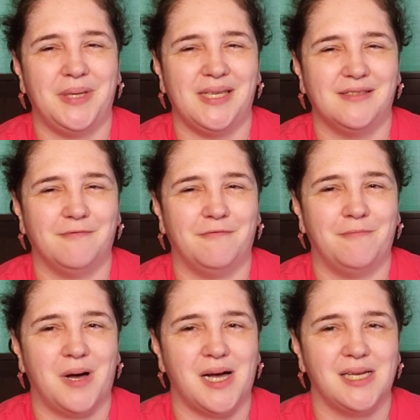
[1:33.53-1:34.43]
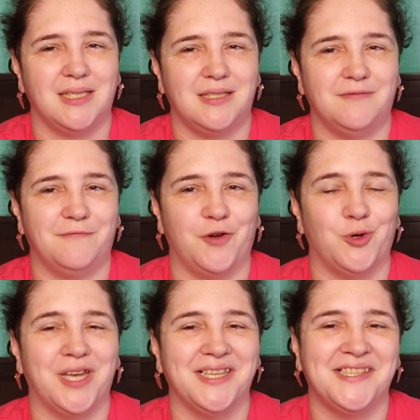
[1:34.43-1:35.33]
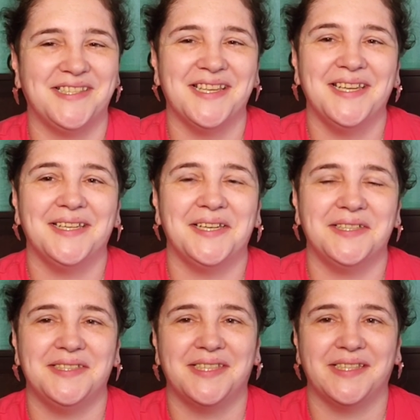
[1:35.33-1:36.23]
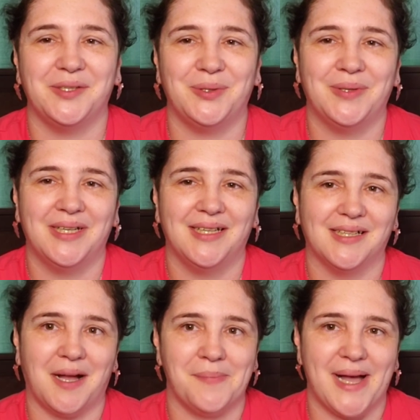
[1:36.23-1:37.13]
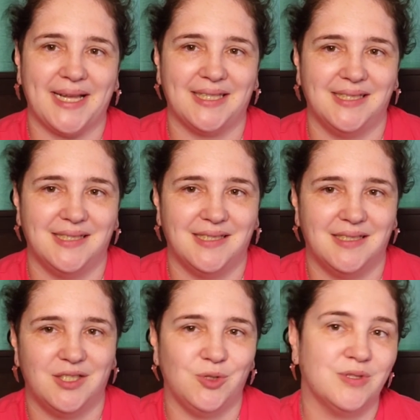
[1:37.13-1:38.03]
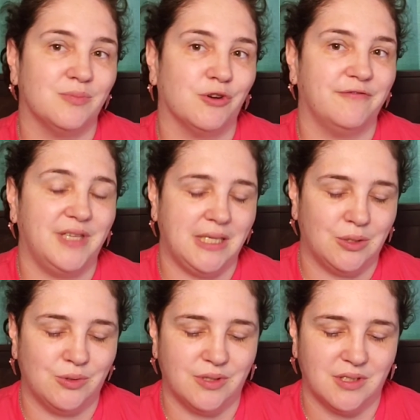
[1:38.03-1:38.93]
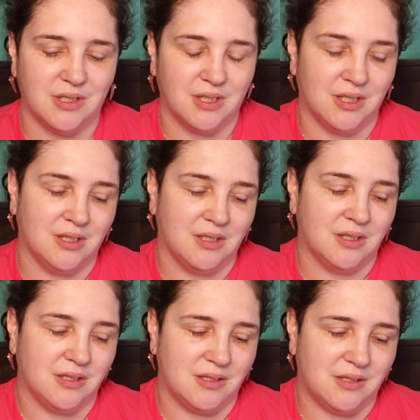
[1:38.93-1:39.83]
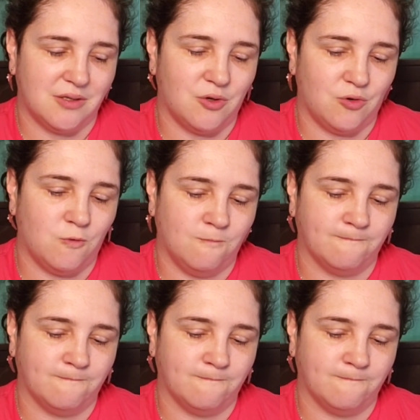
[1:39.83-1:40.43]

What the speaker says: peace of mind, focus to come back and do some more videos. So